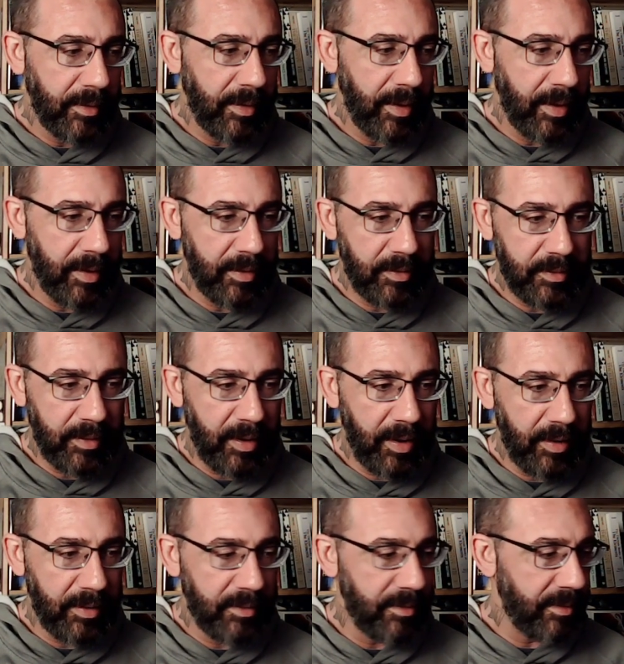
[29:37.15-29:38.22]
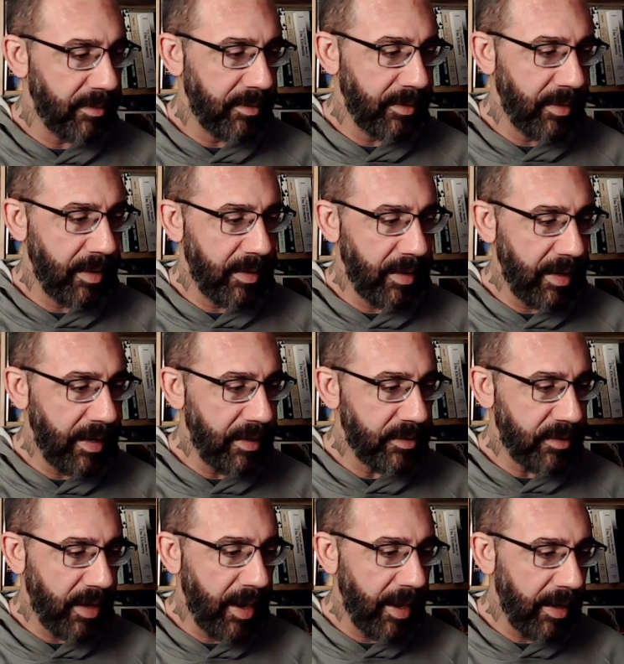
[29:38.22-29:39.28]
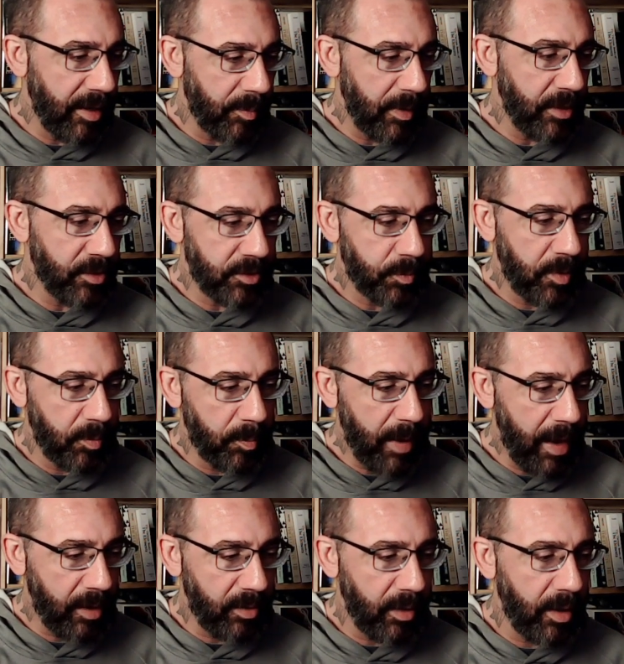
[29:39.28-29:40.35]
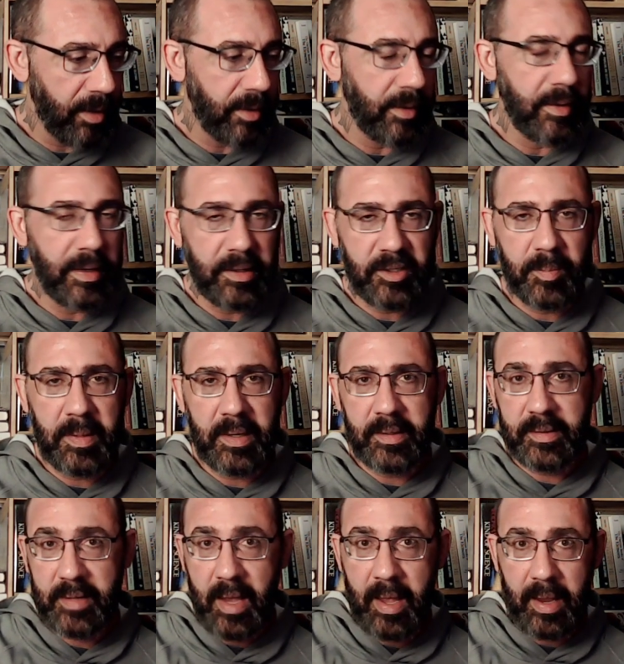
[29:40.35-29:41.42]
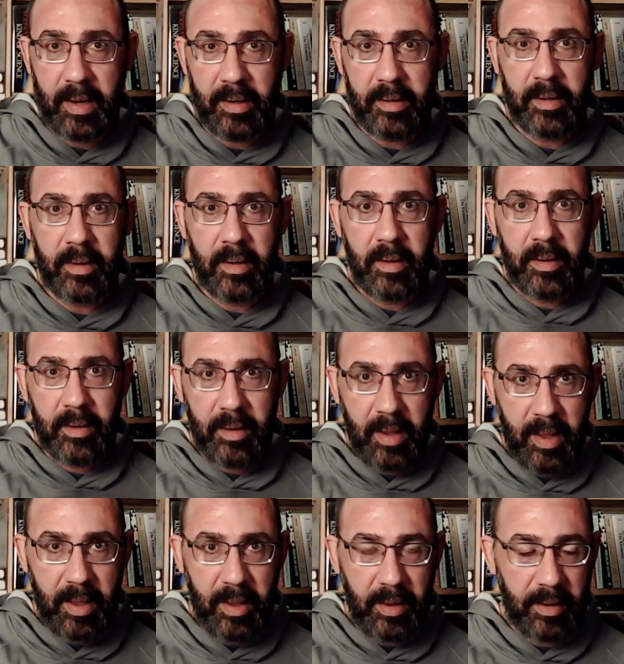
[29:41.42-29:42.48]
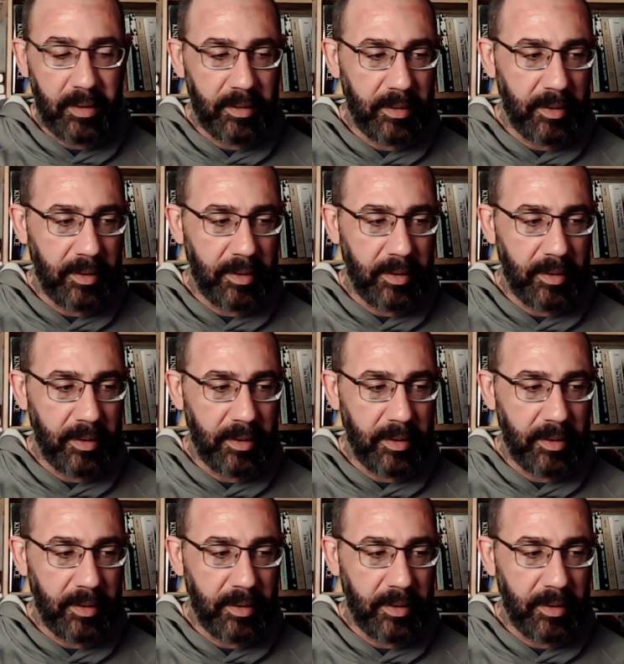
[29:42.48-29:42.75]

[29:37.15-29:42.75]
and each item in your Sprint backlog needs to be assigned a